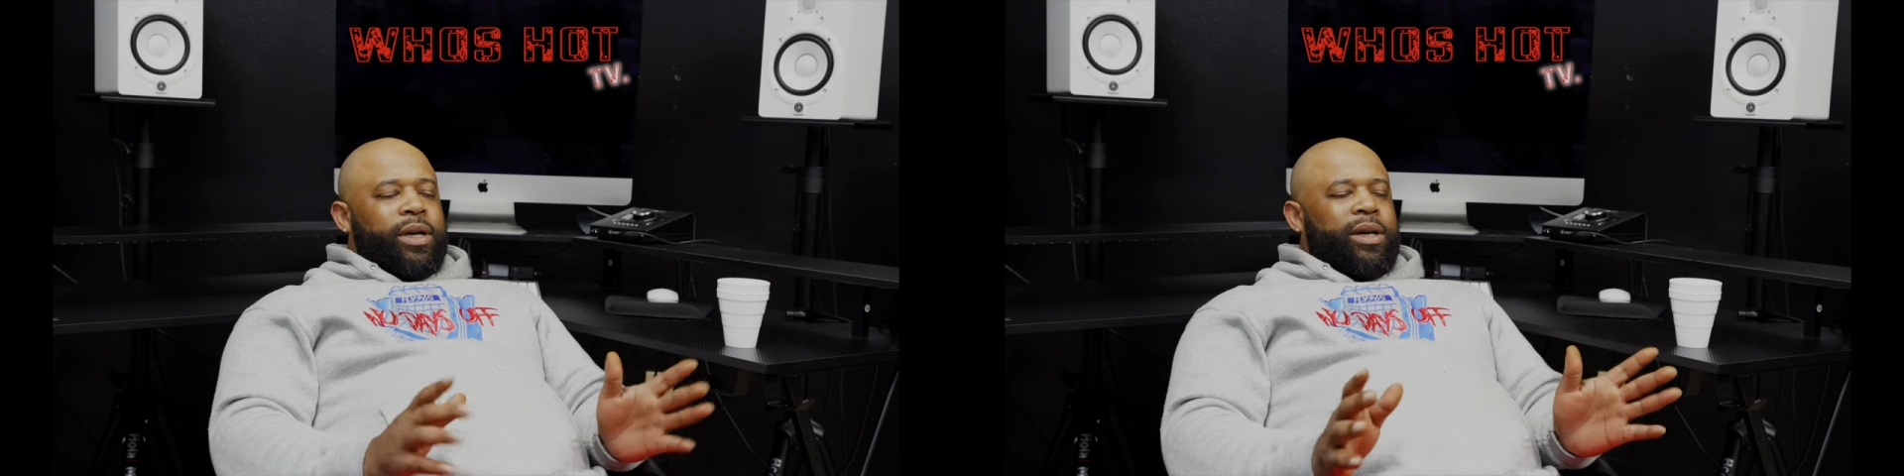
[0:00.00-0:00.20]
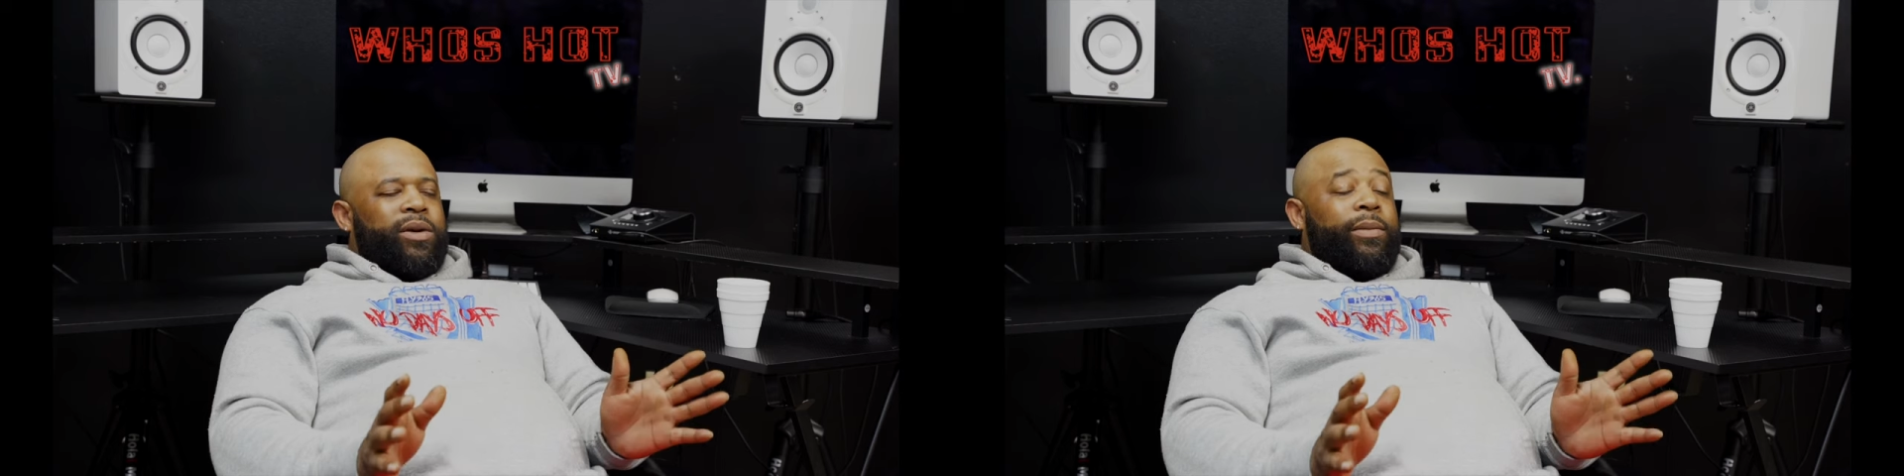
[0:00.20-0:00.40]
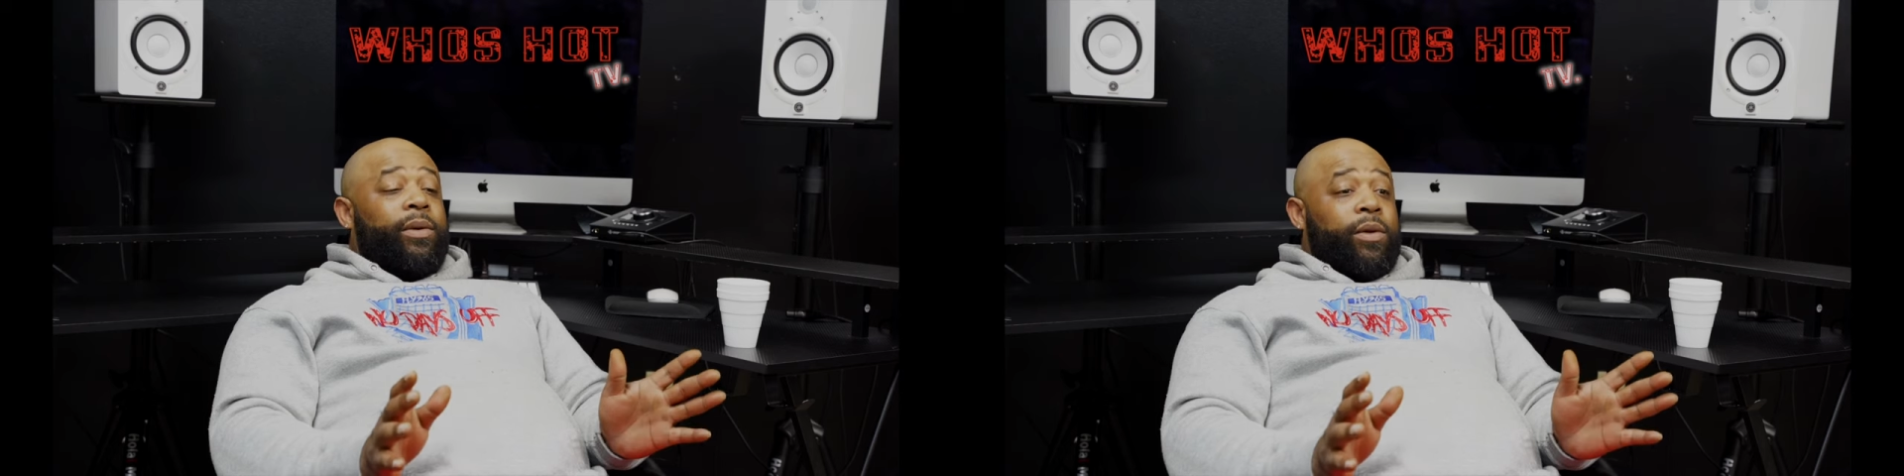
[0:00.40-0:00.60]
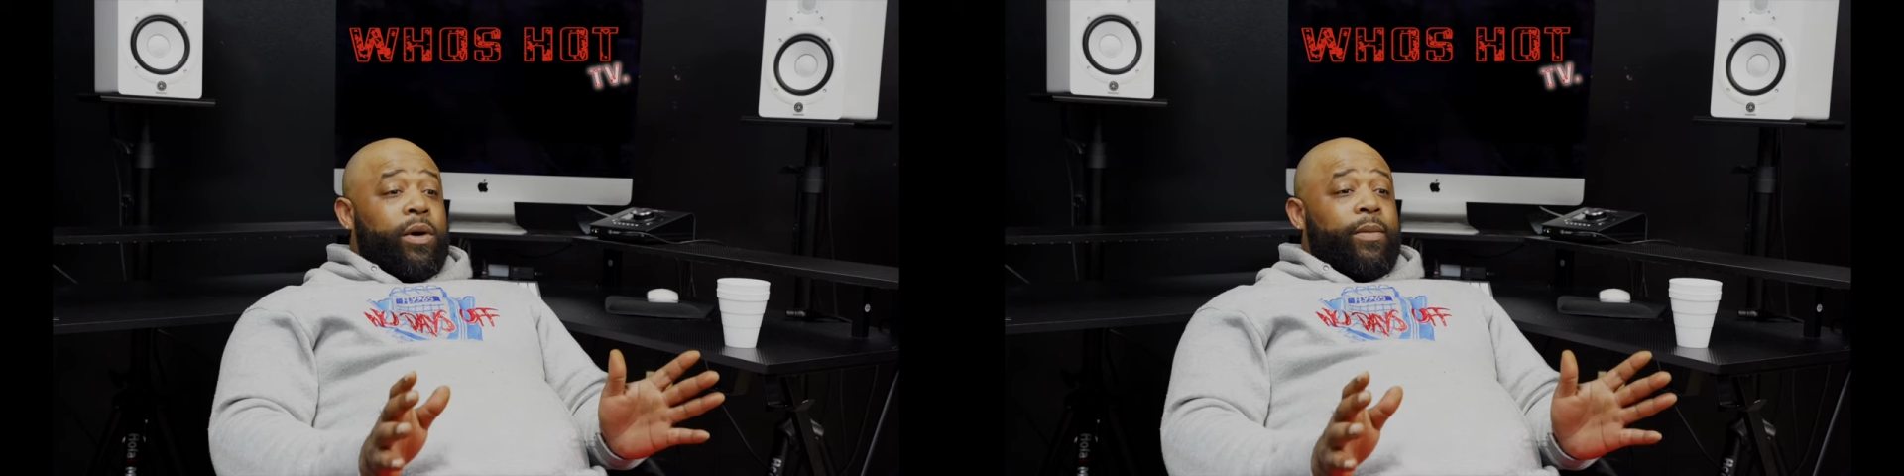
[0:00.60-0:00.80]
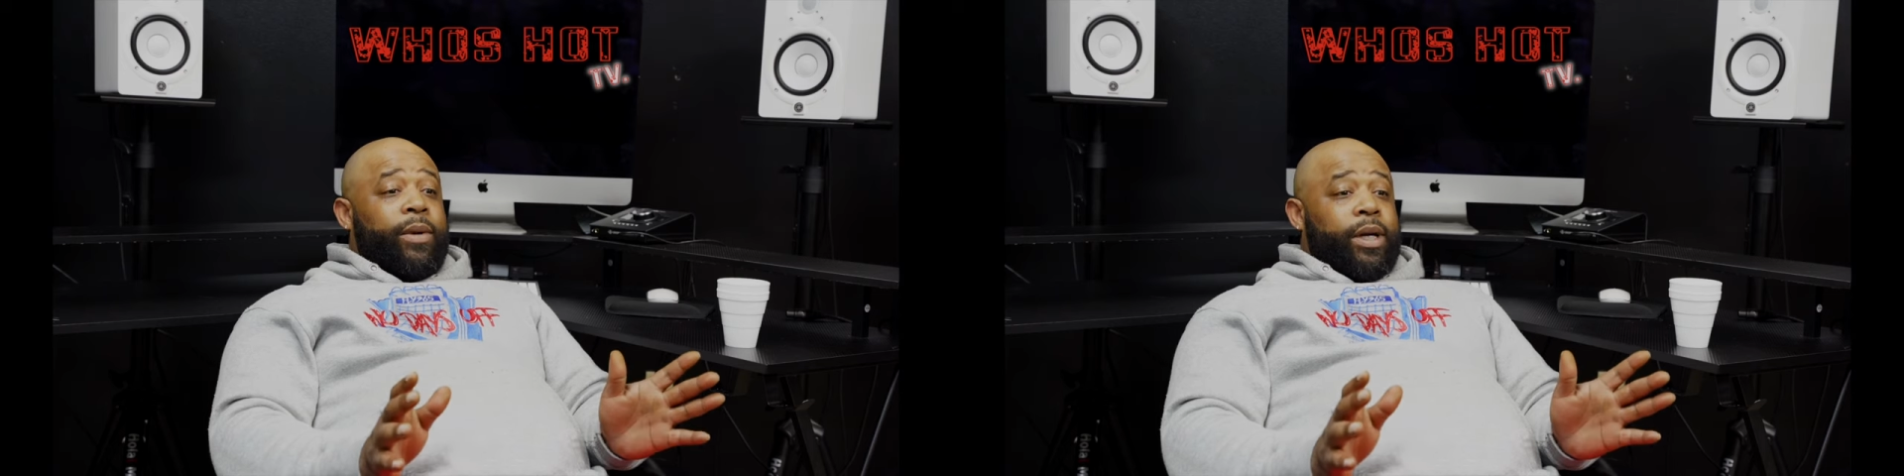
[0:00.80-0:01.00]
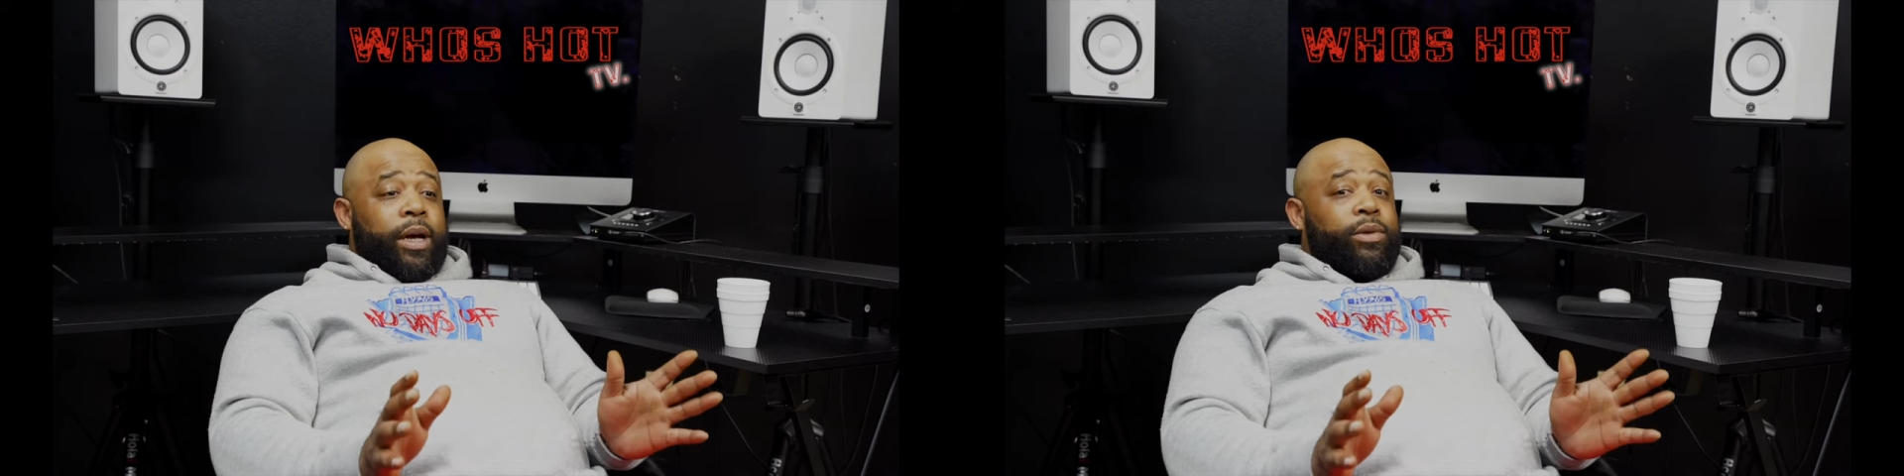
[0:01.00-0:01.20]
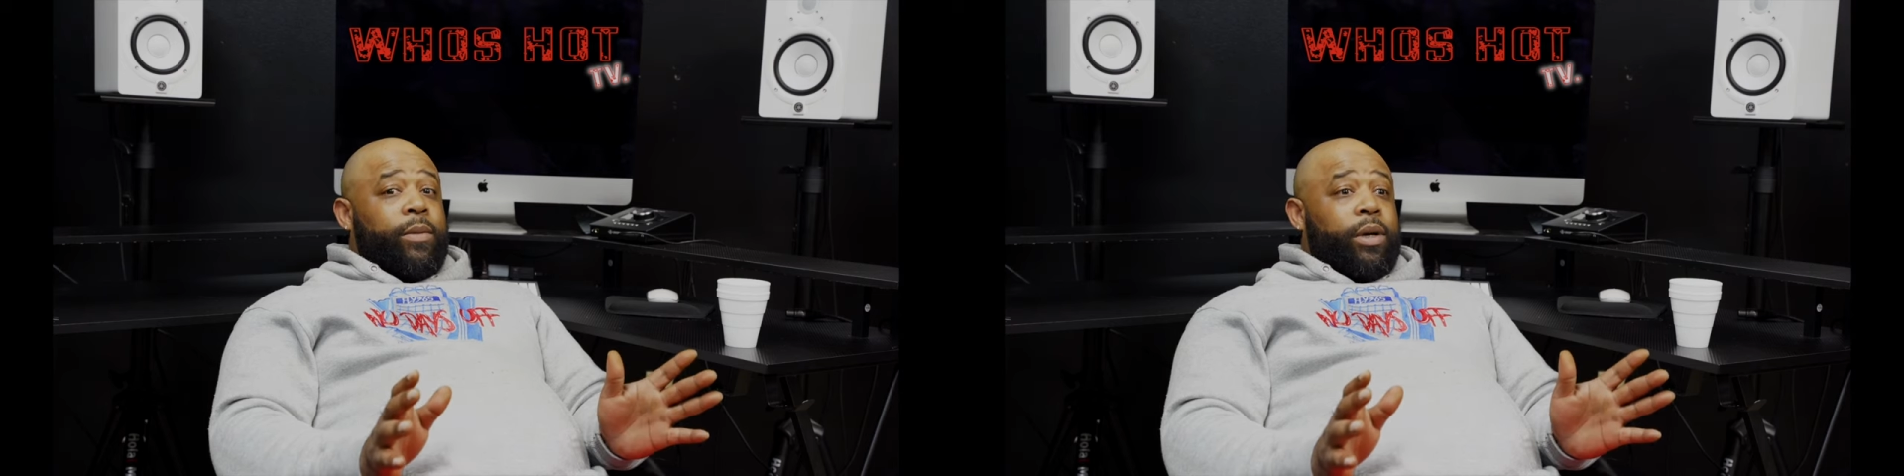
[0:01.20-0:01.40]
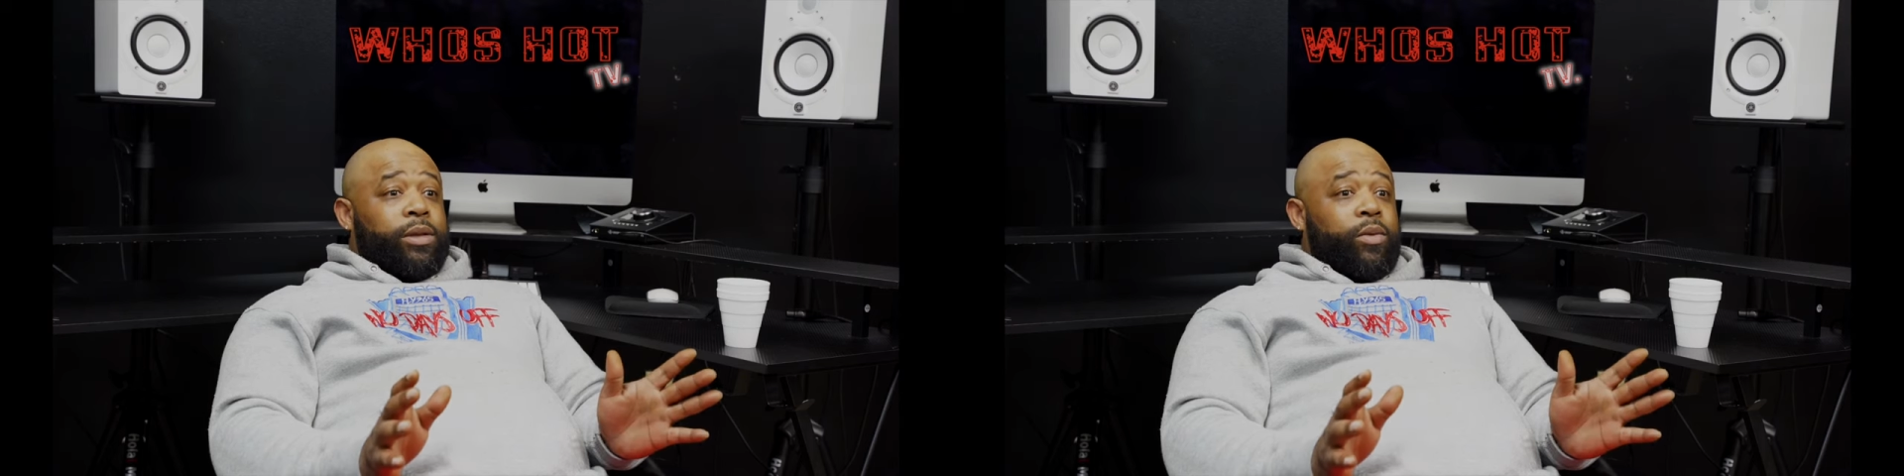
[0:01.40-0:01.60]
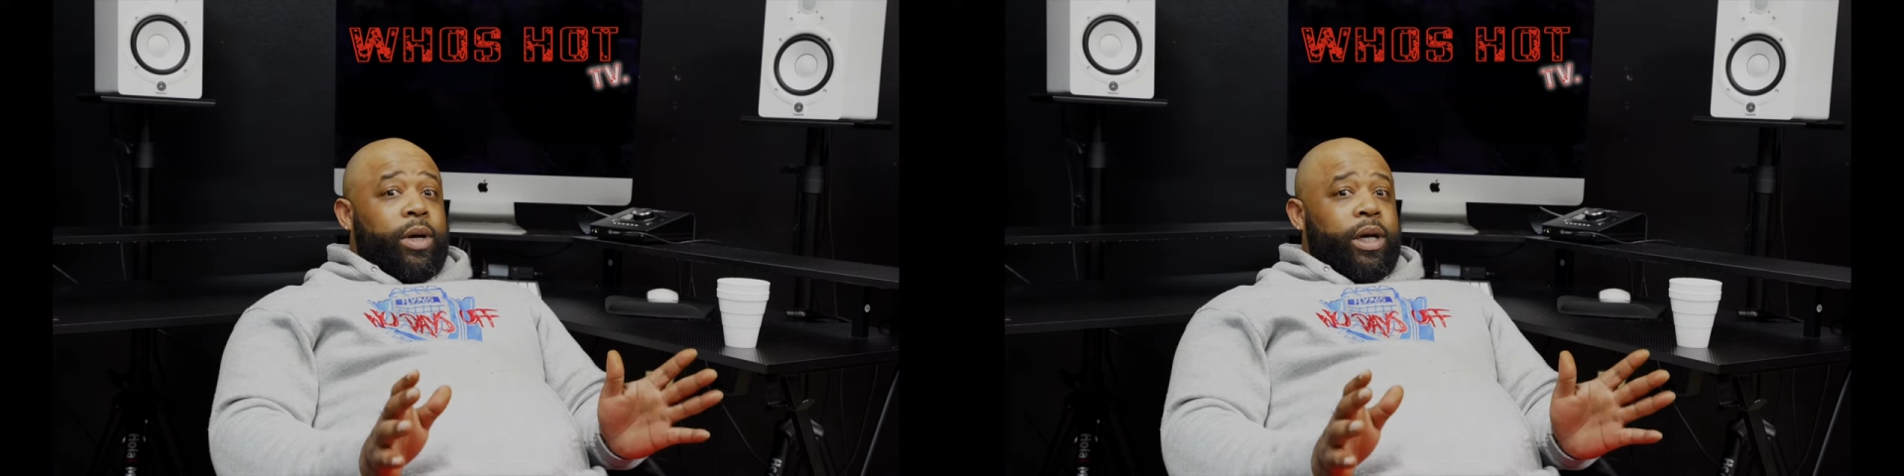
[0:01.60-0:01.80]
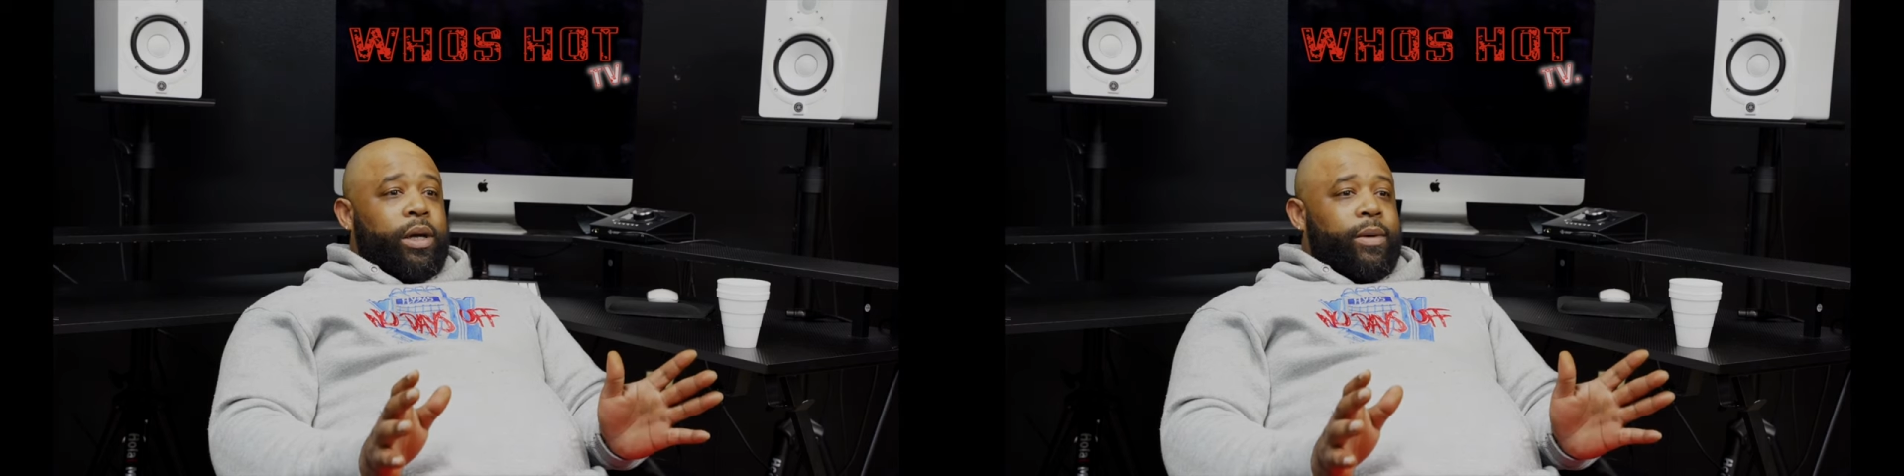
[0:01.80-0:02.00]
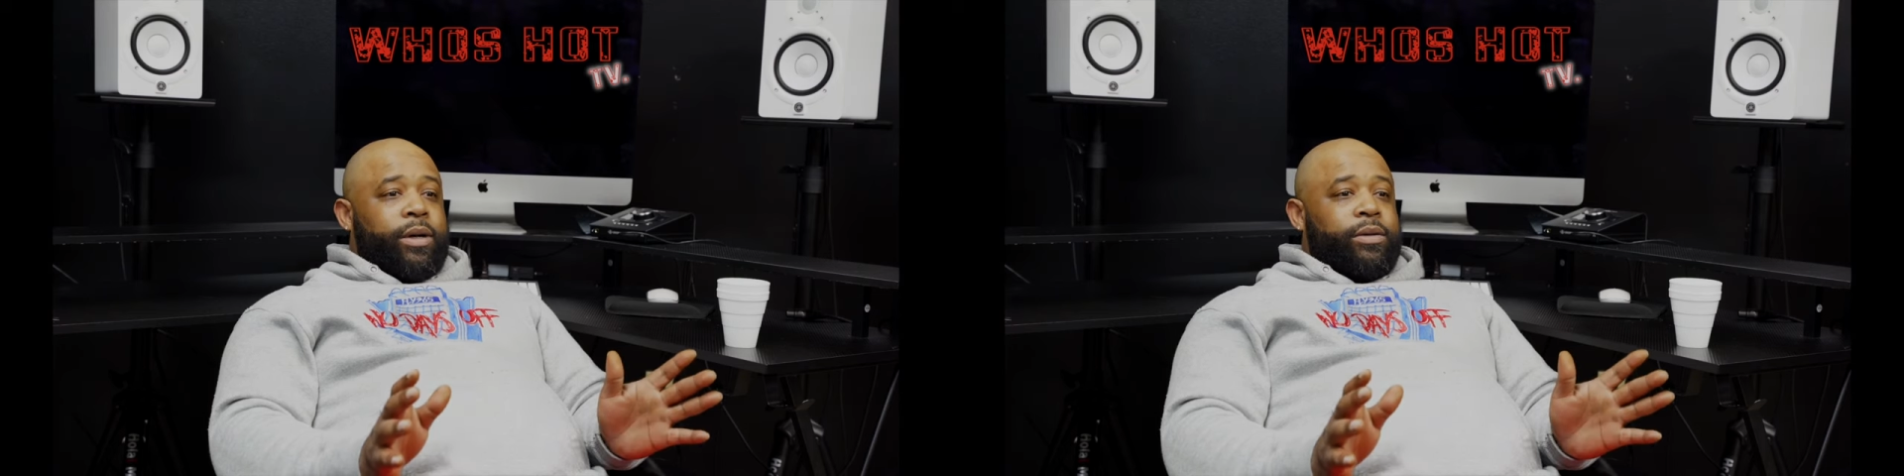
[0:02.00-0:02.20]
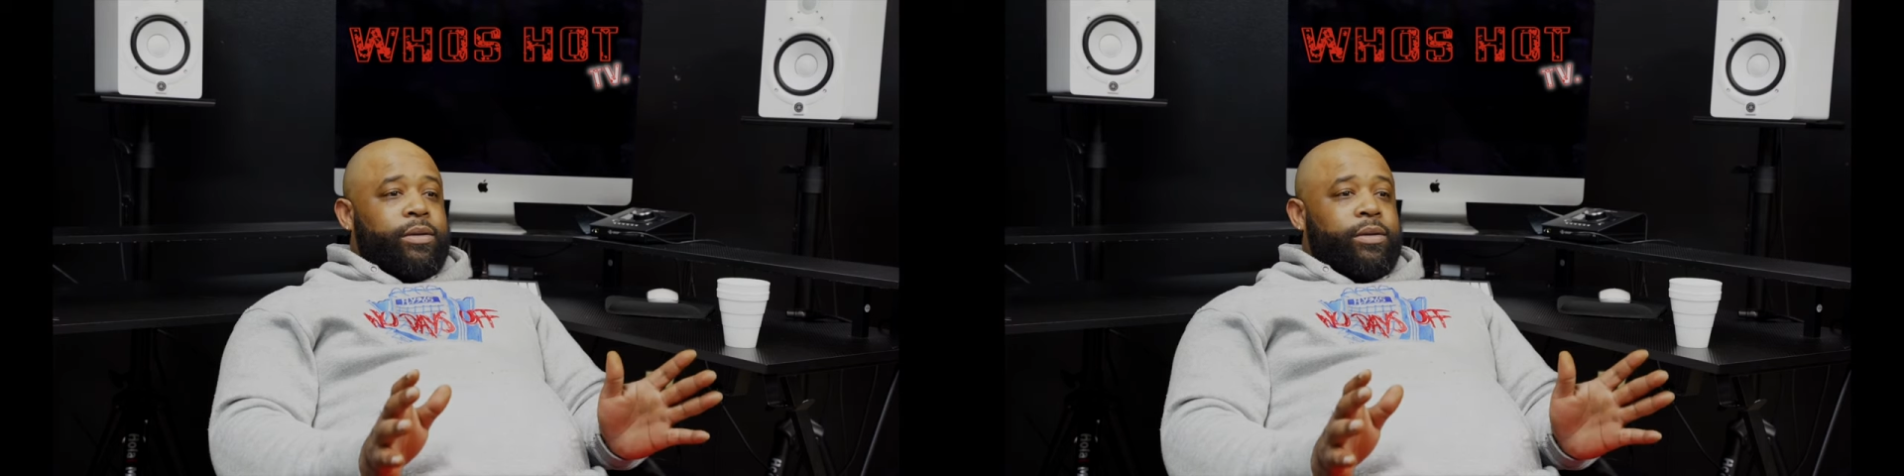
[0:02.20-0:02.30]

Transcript: Now, don't get me wrong, man. I'm talking about some weed, bro.